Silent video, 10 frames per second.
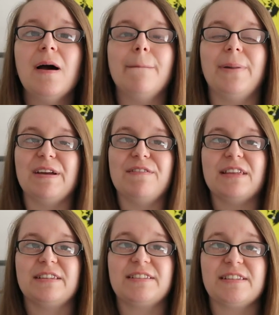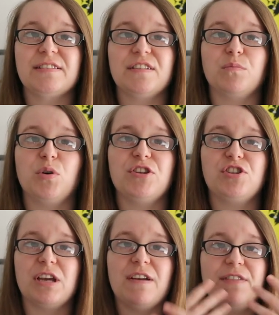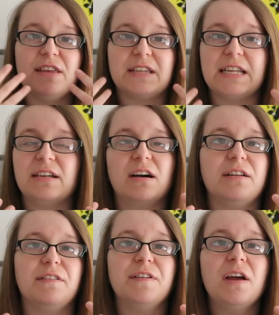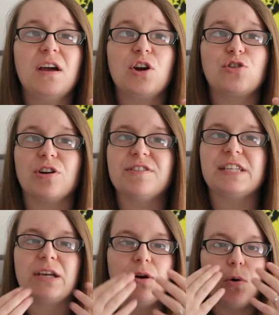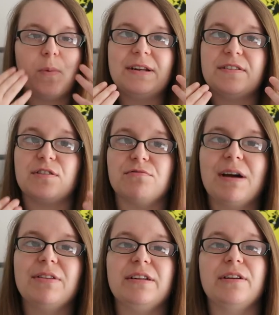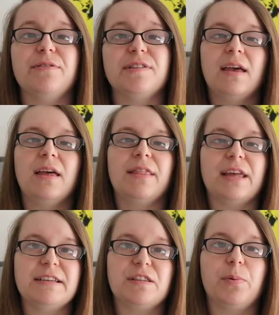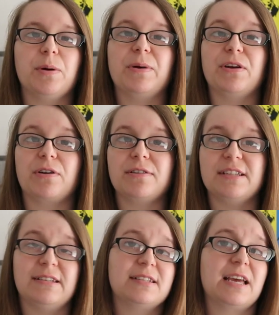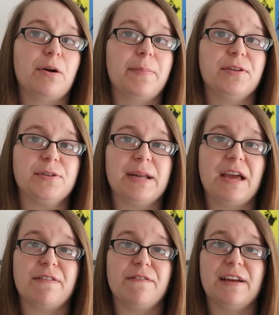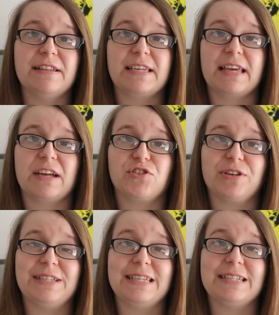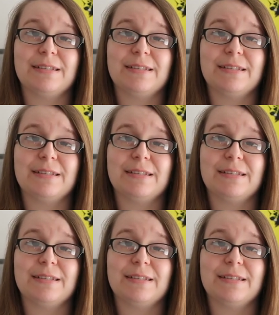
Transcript: but if there's excessive moisture, if there's any kind of crusting or wetness around their nose, that is the point where you're going to need to take your bird to an avian vet to get that treated.